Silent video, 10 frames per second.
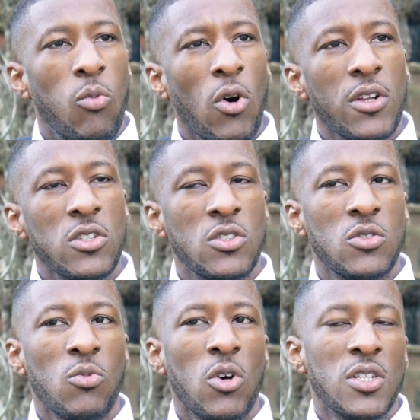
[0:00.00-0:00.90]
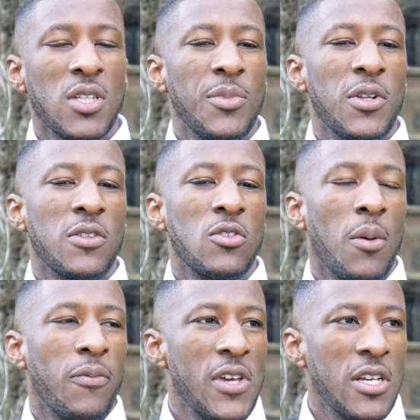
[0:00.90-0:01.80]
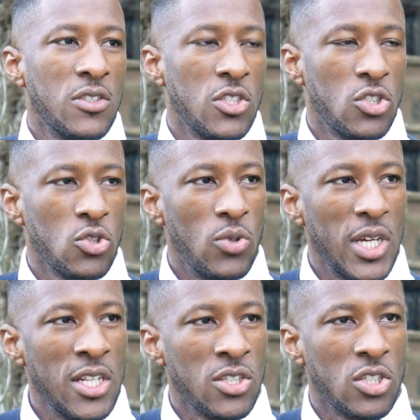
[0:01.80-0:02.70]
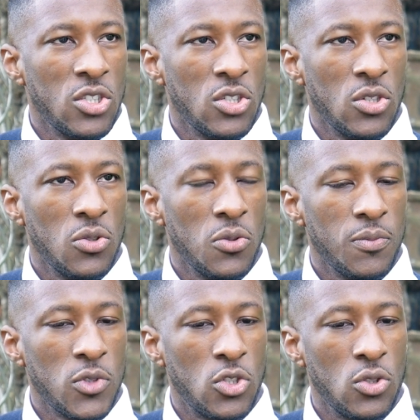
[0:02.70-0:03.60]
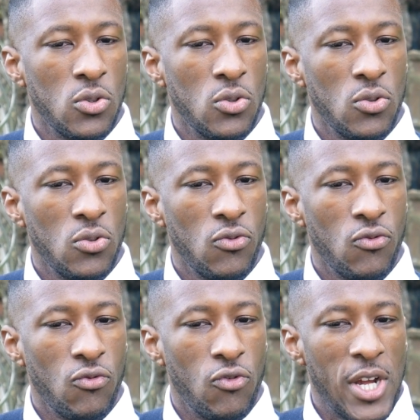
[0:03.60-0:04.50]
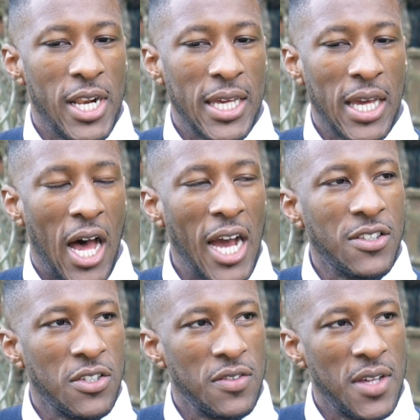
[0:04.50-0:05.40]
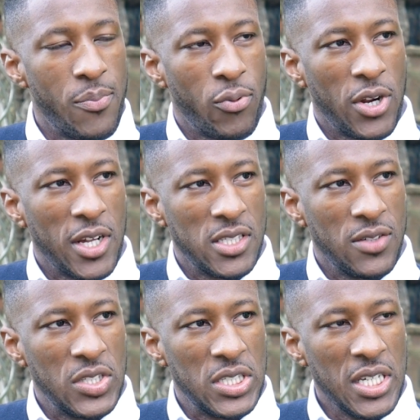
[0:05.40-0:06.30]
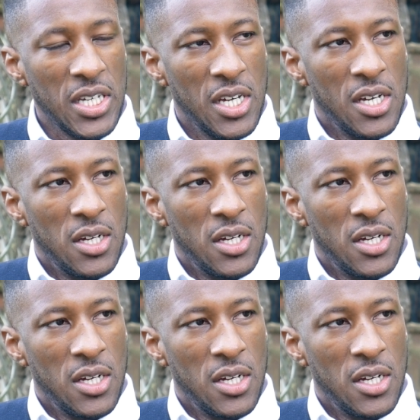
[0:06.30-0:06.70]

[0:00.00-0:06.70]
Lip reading: What are some of the top things that school leaders can do to really heighten their productivity?